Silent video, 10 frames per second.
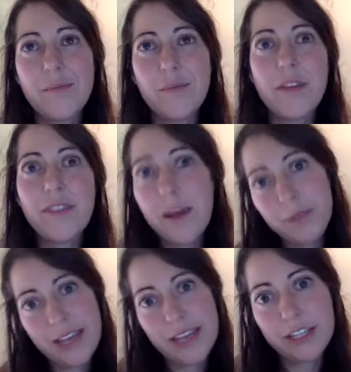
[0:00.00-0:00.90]
We have an
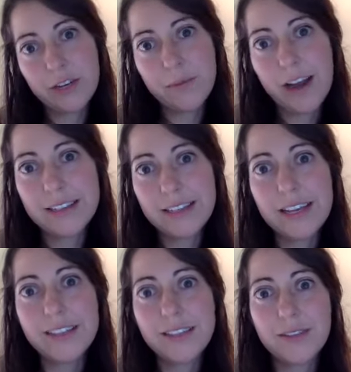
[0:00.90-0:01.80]
application process.
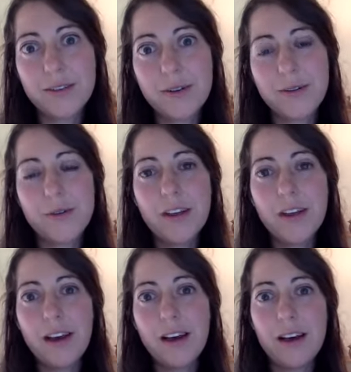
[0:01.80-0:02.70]
So
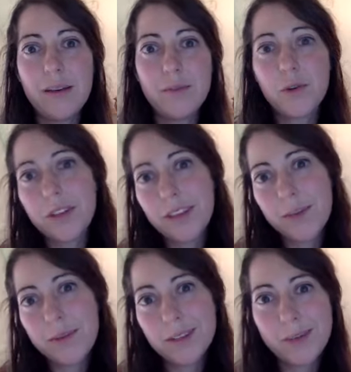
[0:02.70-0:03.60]
shortly,
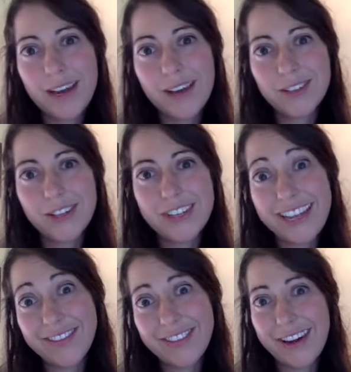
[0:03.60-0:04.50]
once we announce our
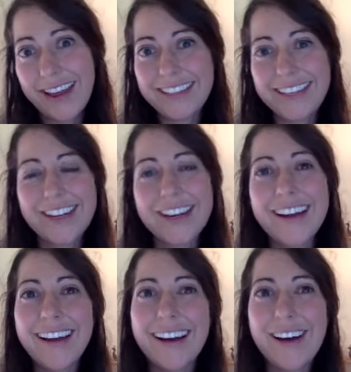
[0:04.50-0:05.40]
date for next year,
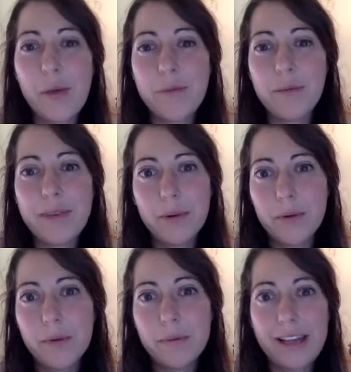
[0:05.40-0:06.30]
you'll be able to
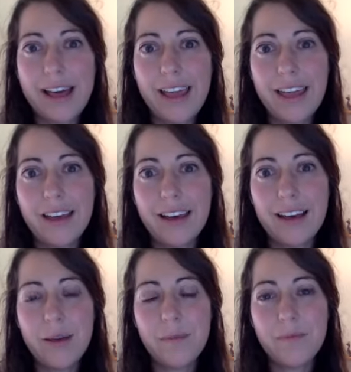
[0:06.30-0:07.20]
apply
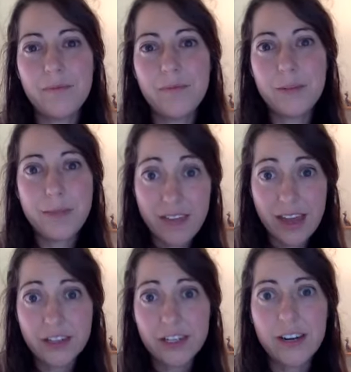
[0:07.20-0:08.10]
to be a
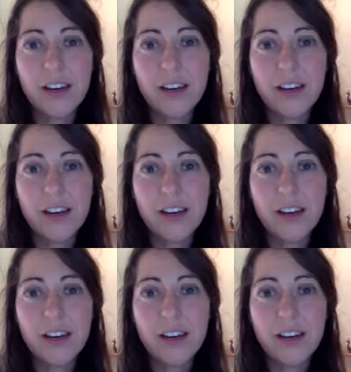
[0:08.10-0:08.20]
vendor.